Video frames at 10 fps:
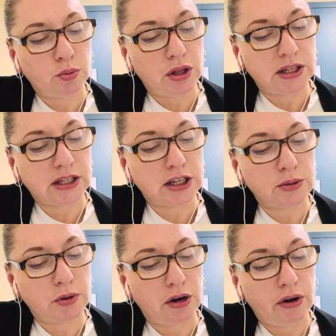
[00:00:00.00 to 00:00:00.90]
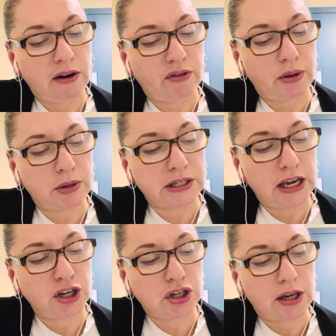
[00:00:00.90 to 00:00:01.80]
within such period of
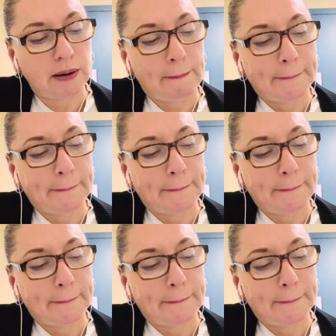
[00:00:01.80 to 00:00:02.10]
limitation